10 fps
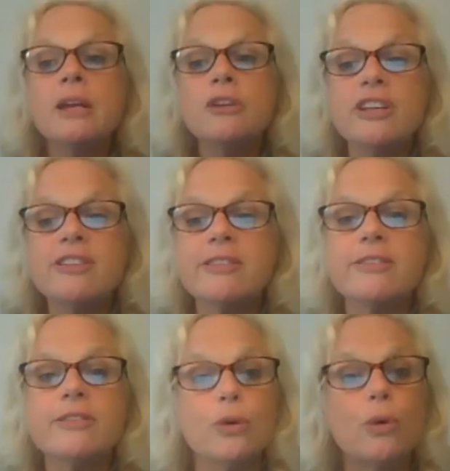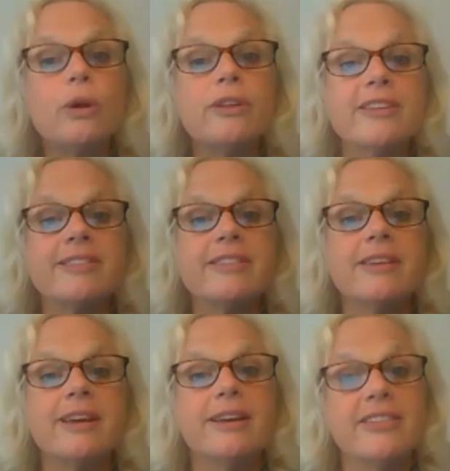Jesus told us
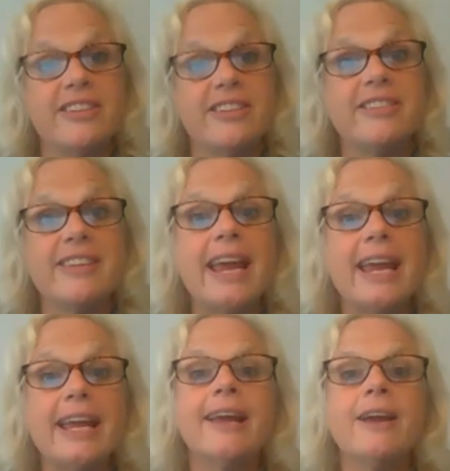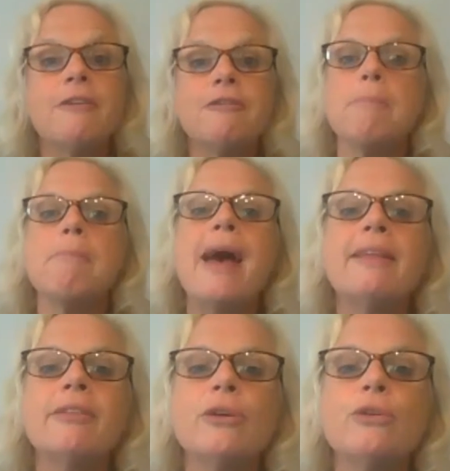today from
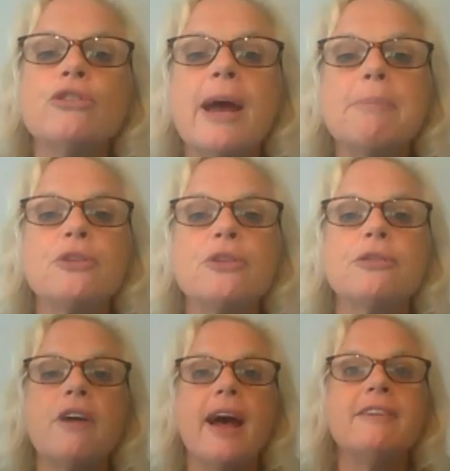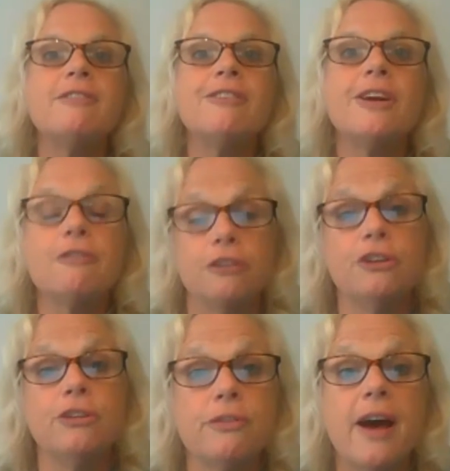Matthew chapter 5,
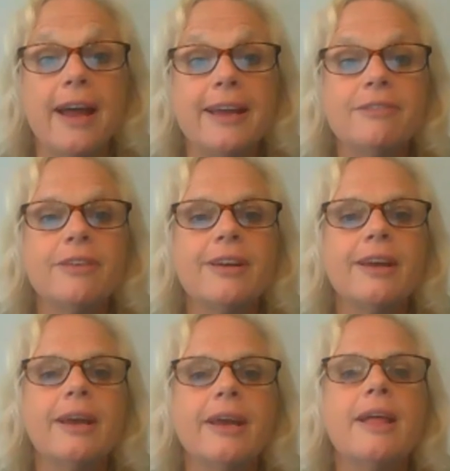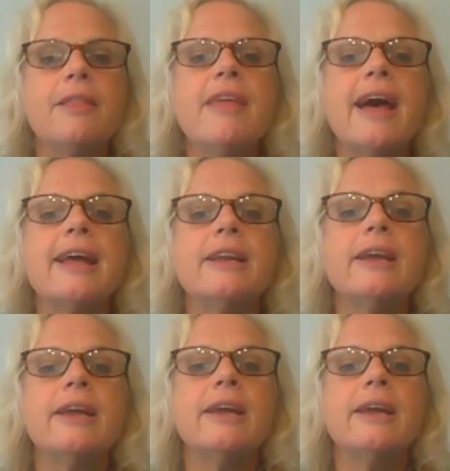verse 5, that
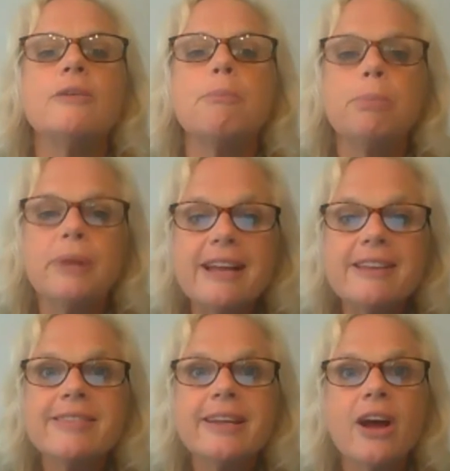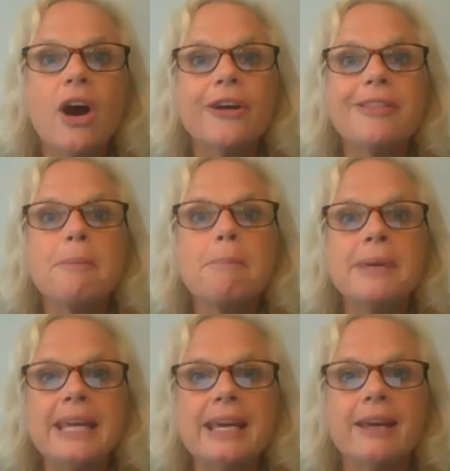blessed are the
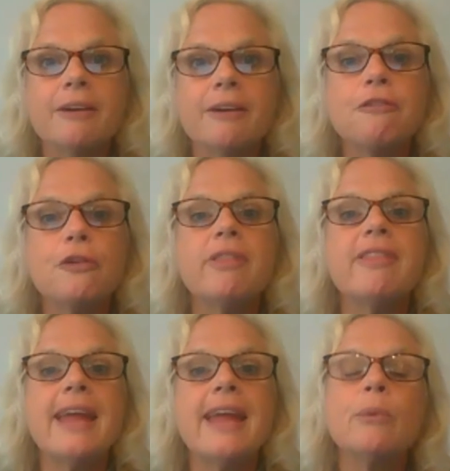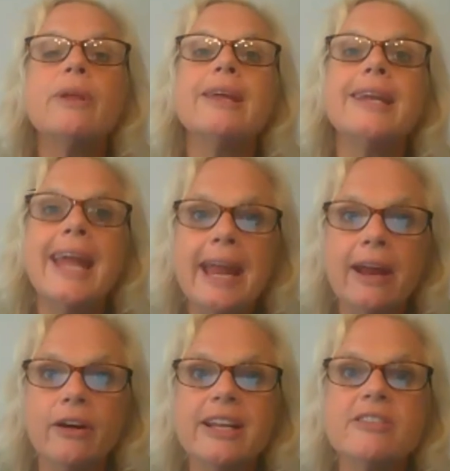meek, for they will
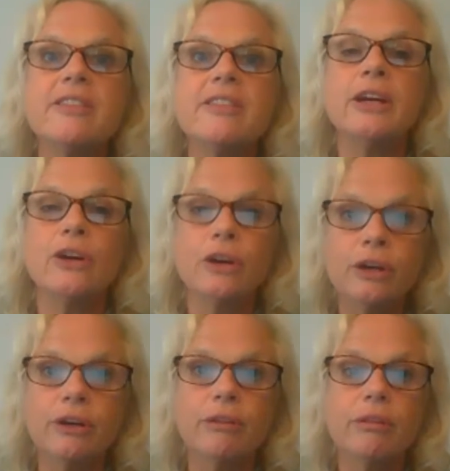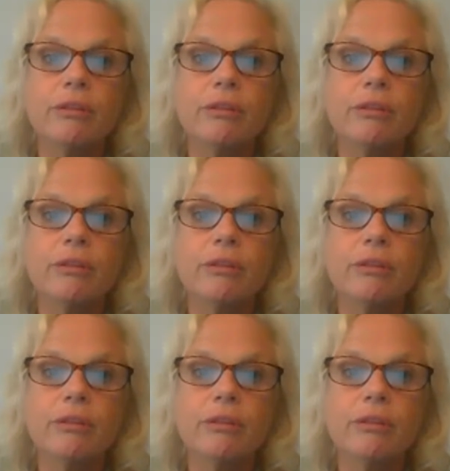inherit the earth.